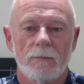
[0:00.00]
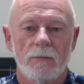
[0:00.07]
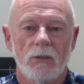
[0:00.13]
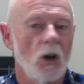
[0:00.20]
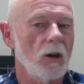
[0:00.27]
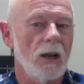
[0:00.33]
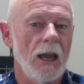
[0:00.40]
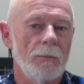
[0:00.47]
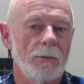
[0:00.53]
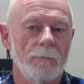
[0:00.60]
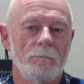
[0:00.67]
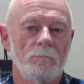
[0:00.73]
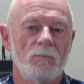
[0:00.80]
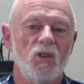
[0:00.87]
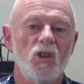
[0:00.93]
Not going to happen.
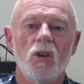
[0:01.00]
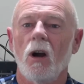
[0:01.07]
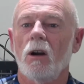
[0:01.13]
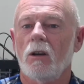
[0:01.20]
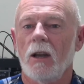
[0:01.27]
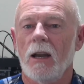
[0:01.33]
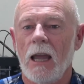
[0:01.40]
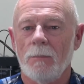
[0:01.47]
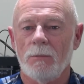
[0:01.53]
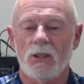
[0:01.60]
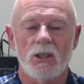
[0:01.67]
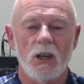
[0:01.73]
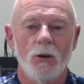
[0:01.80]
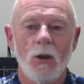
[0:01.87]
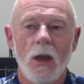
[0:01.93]
Not going to happen.
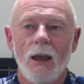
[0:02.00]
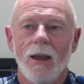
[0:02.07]
So